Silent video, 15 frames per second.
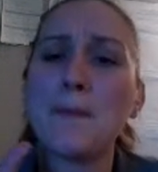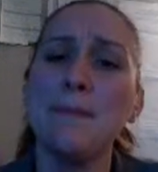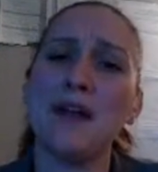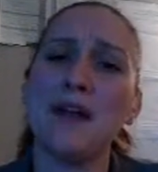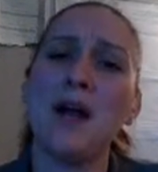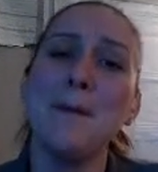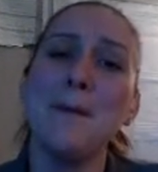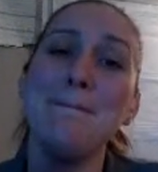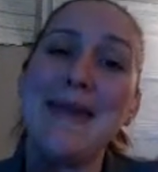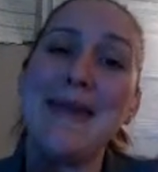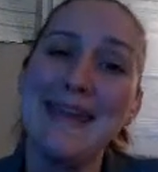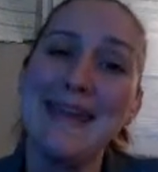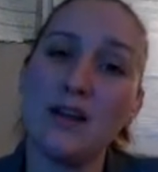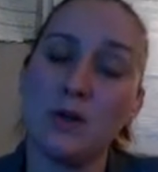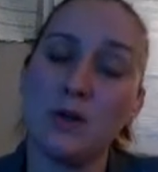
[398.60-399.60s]
But our
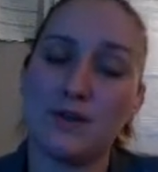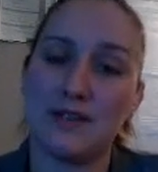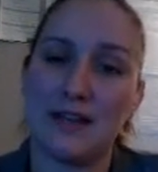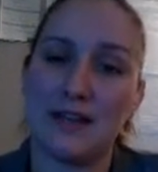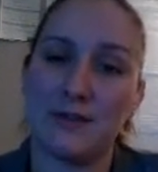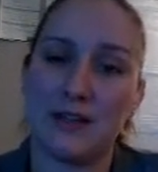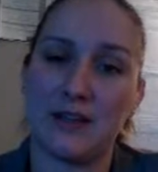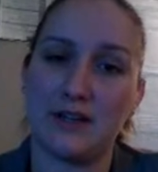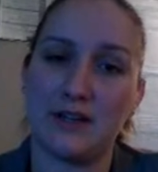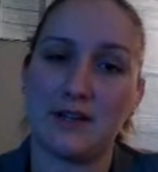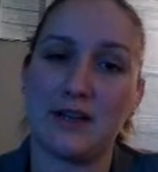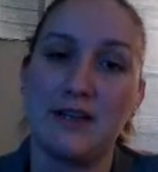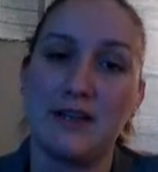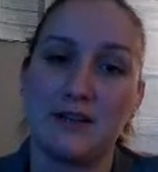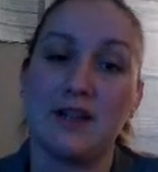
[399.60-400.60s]
main goal today, friends,
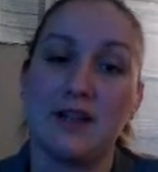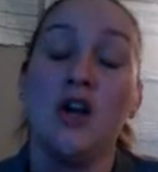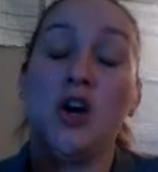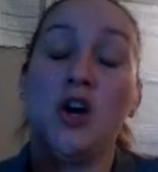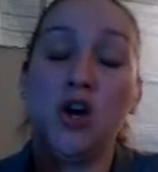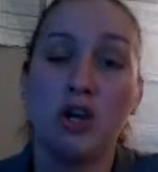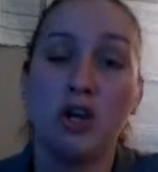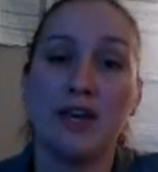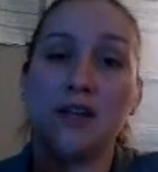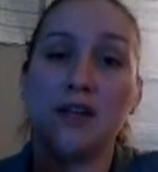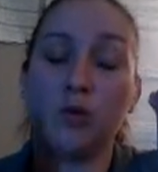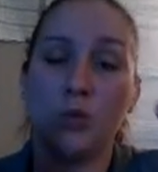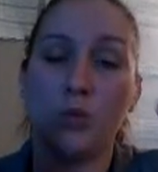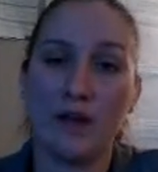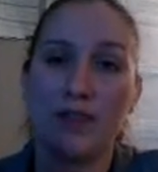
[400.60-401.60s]
is hook
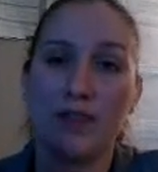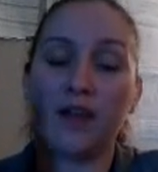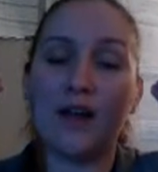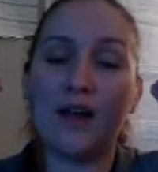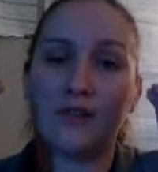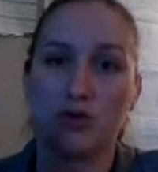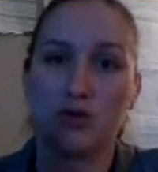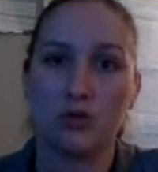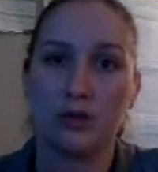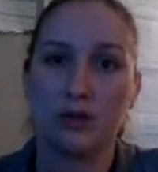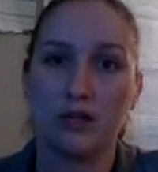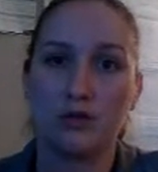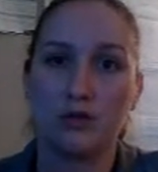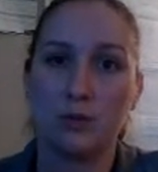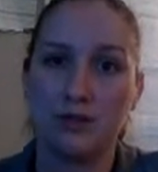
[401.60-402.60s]
it with a
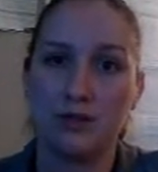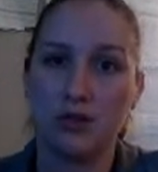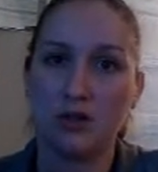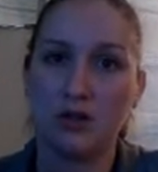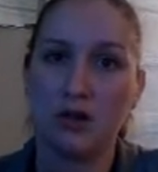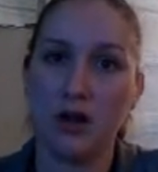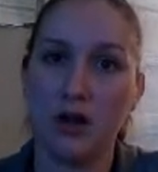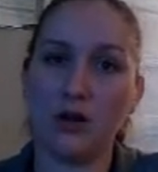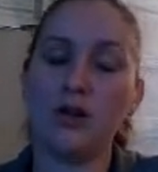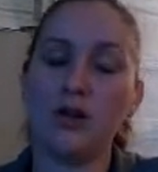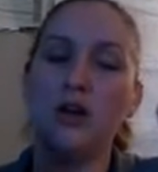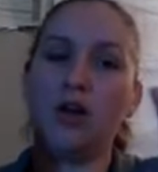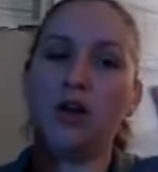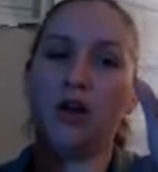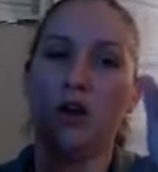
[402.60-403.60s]
story. What's our
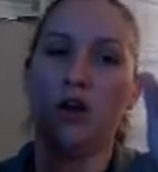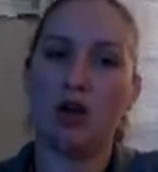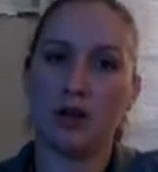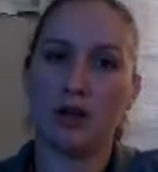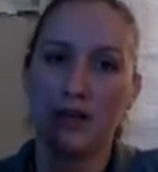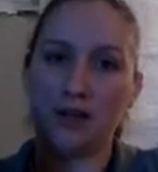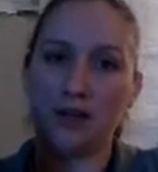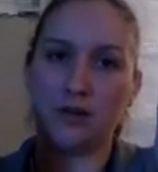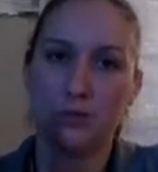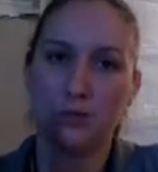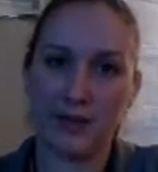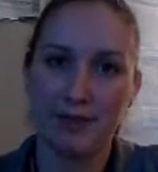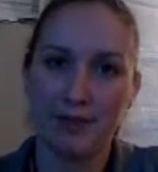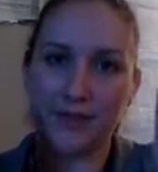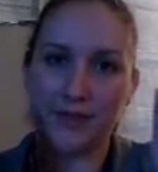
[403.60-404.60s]
goal? Hook it
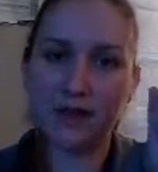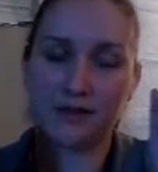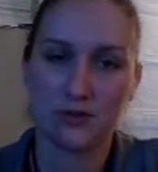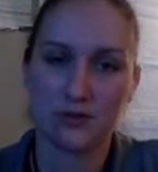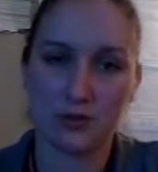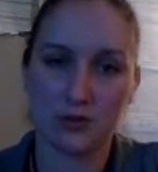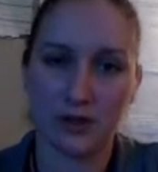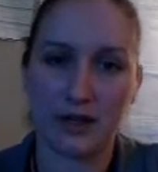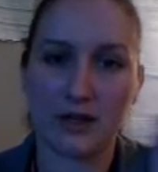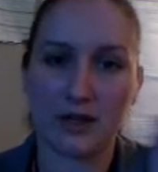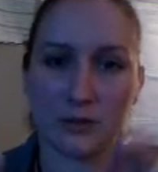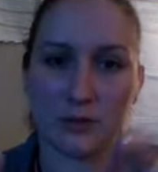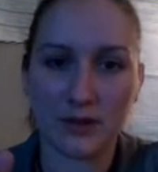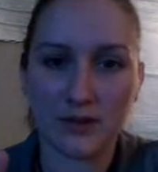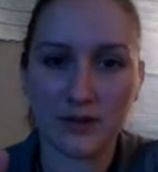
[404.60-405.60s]
with a story.
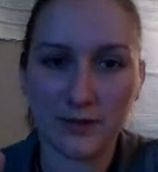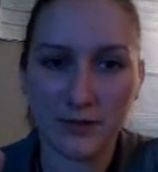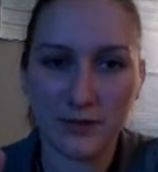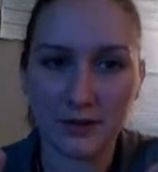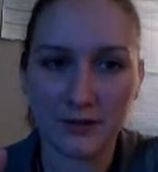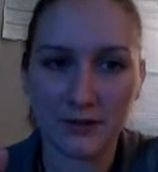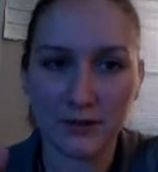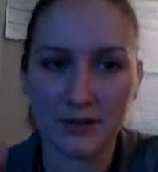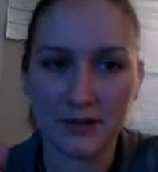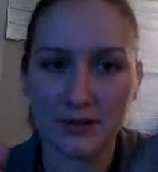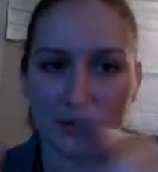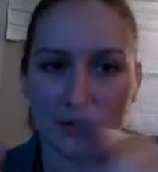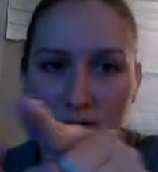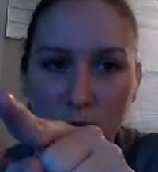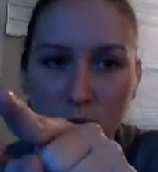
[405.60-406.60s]
What's the first 3
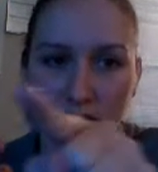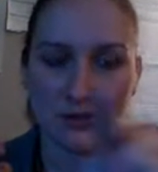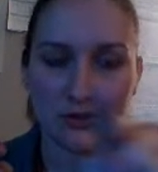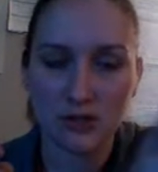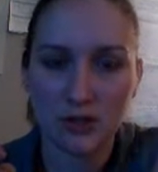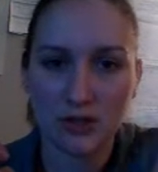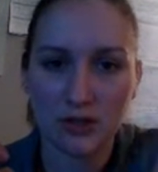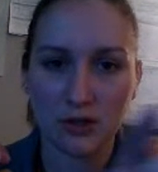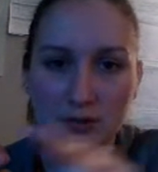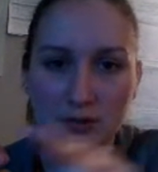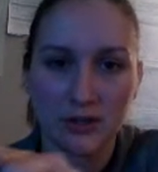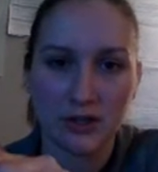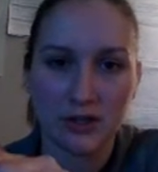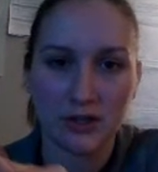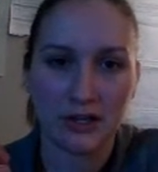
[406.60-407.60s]
words you can use
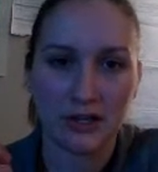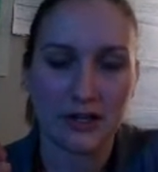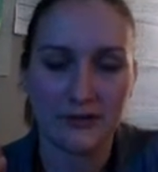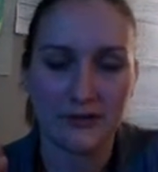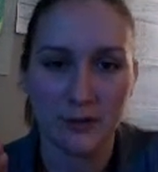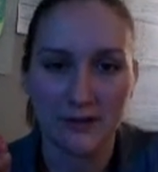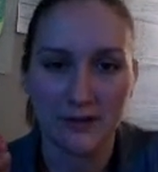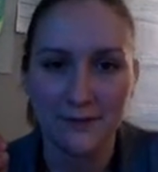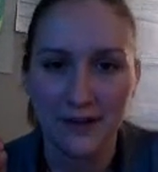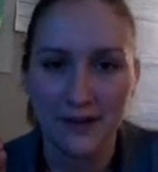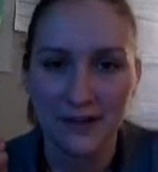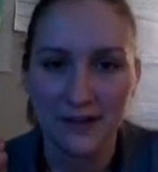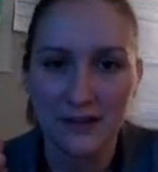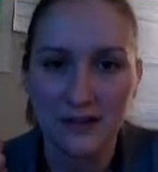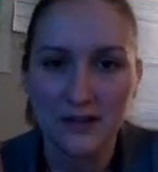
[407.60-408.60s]
to hook it? Everybody
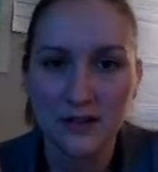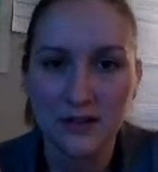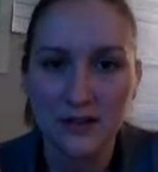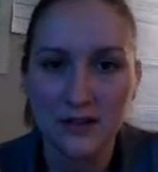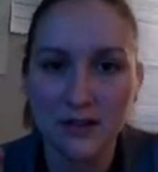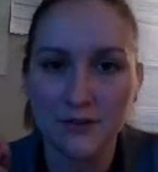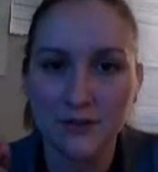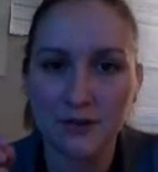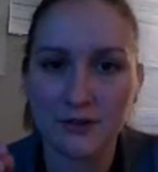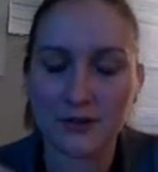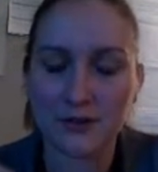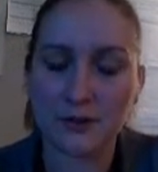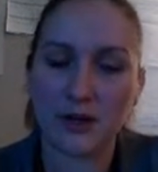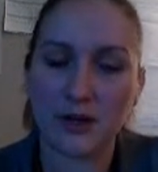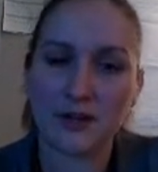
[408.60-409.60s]
find it. The first
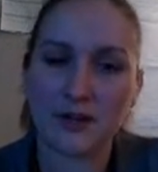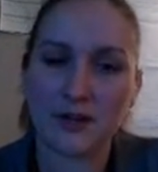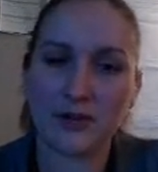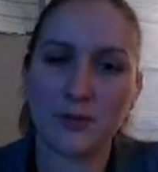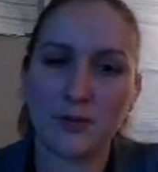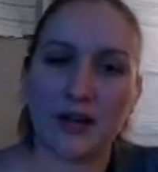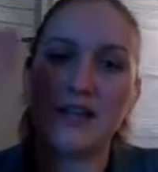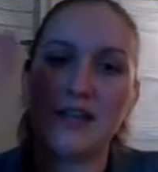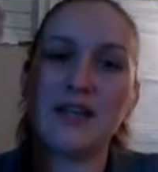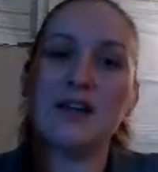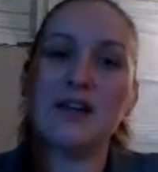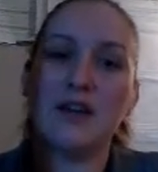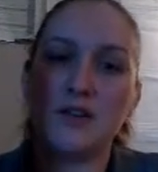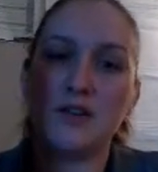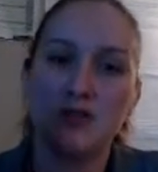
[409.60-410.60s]
3 words, everybody.
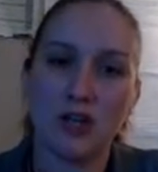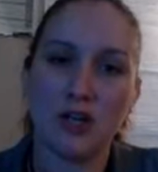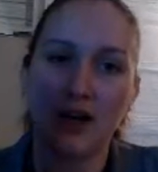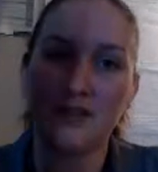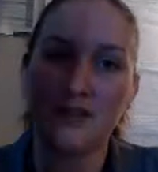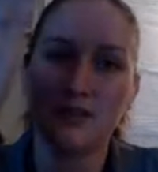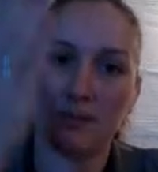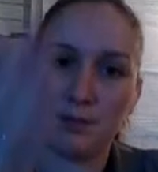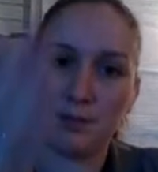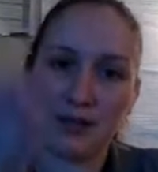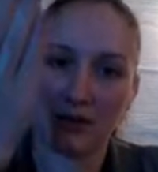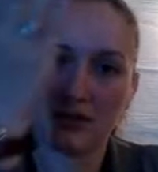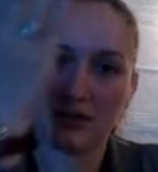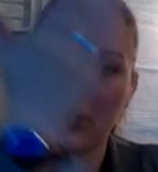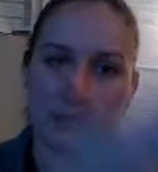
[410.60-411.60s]
Just
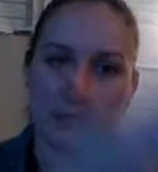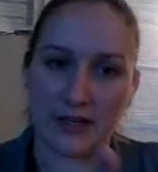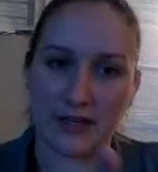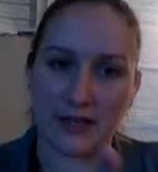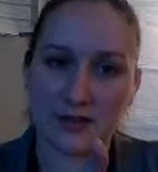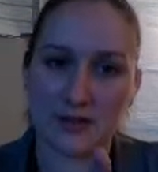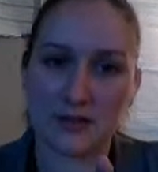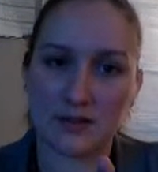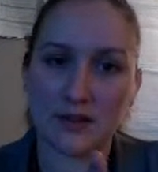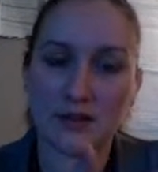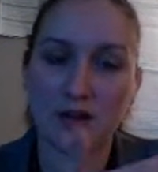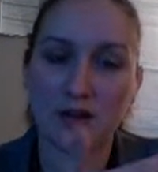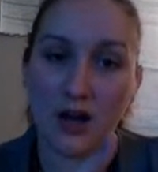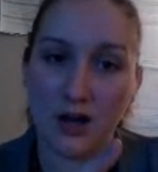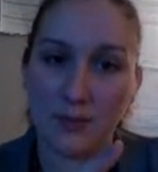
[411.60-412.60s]
picture it,
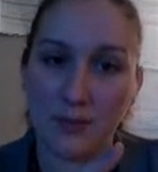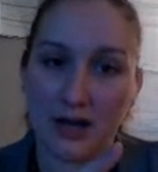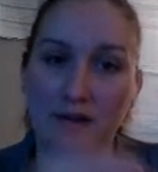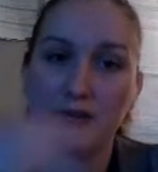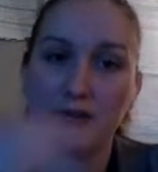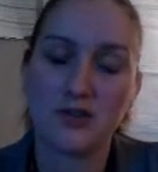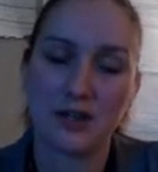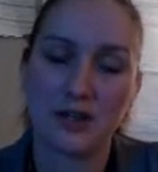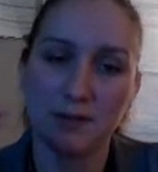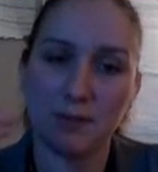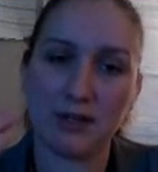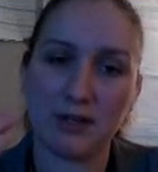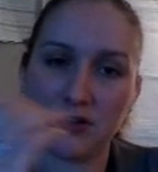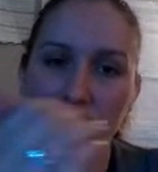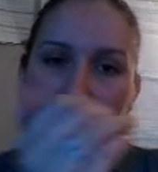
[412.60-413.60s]
comma. Just
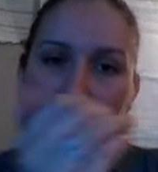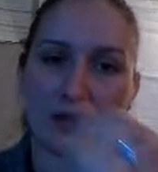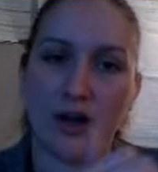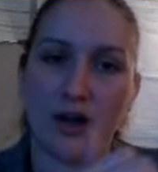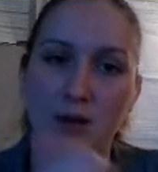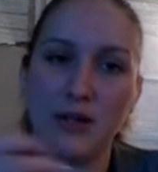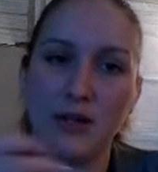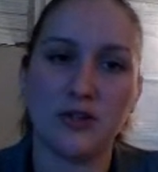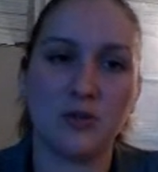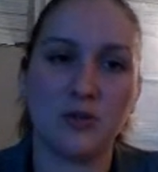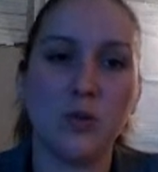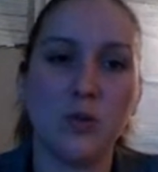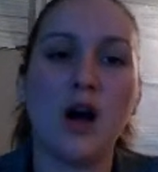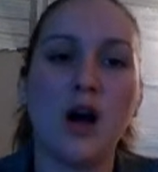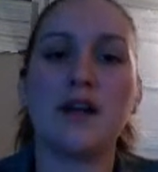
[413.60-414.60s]
picture it, comma. You
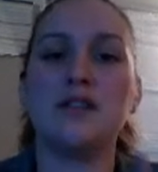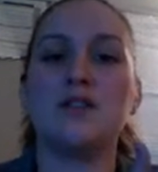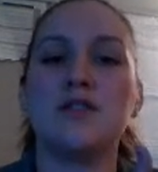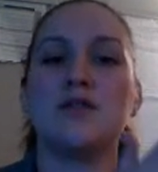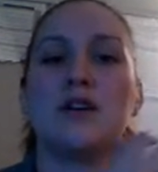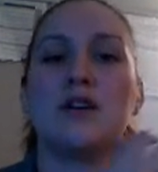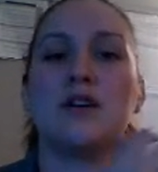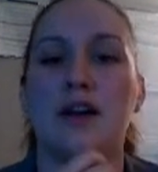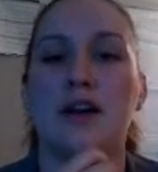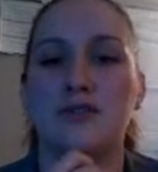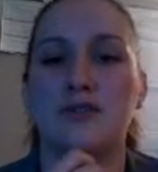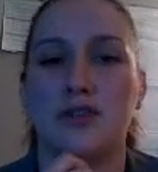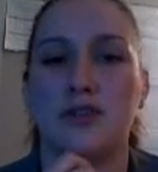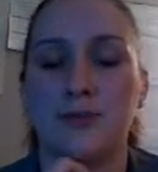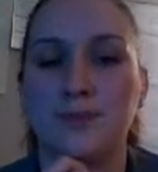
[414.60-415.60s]
walk into a
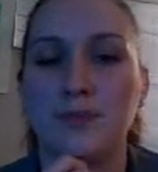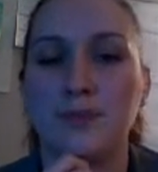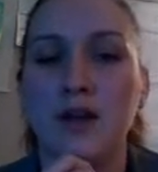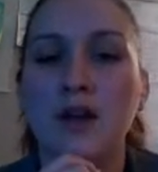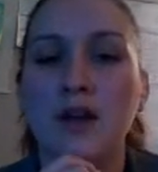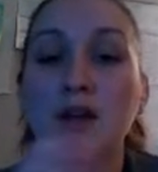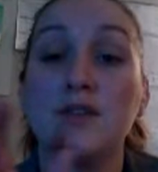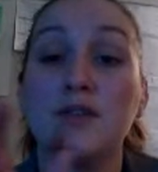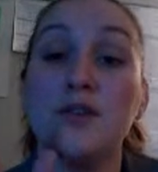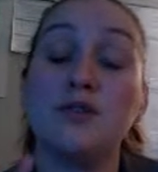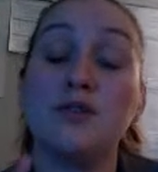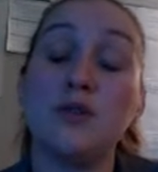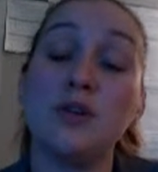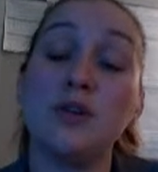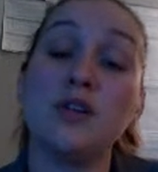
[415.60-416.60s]
classroom. So
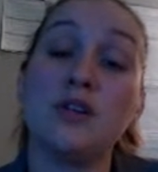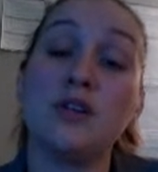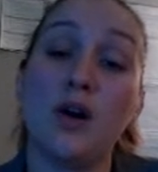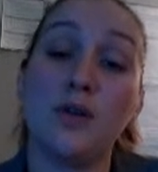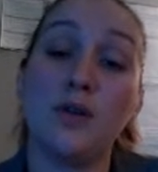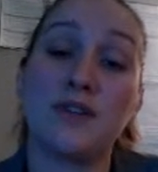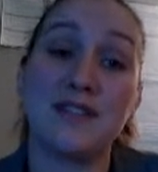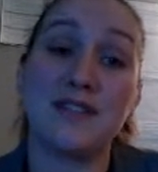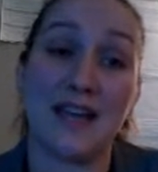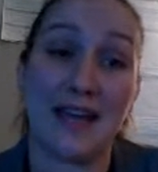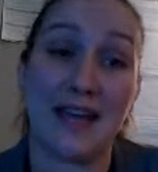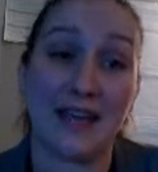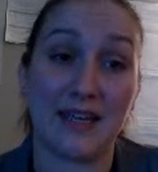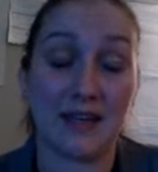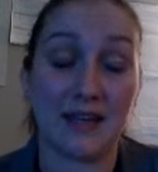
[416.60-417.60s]
your goal
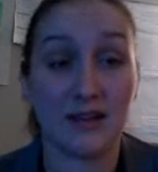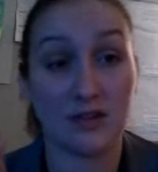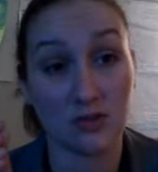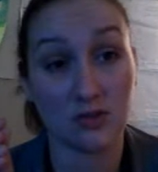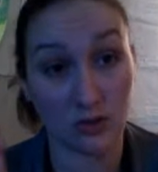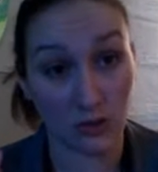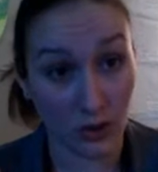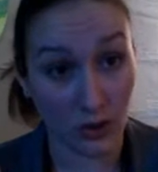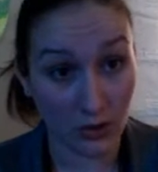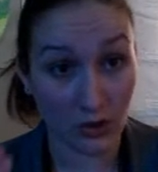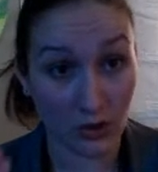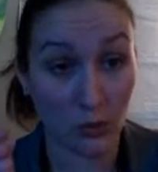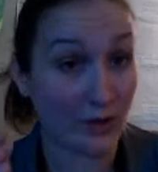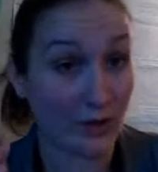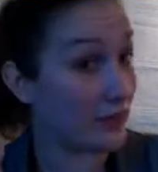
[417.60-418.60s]
today is to
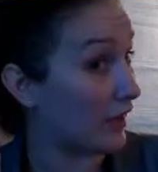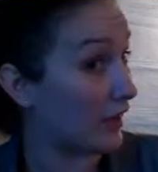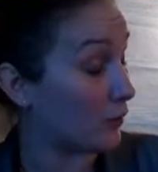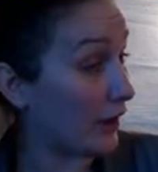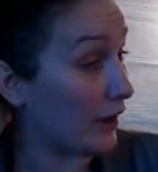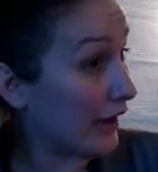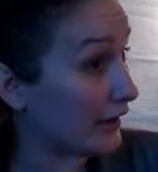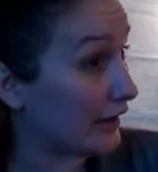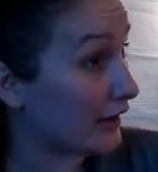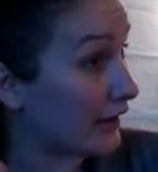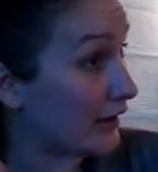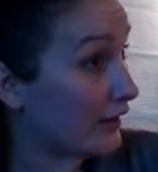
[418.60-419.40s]
hook with a what?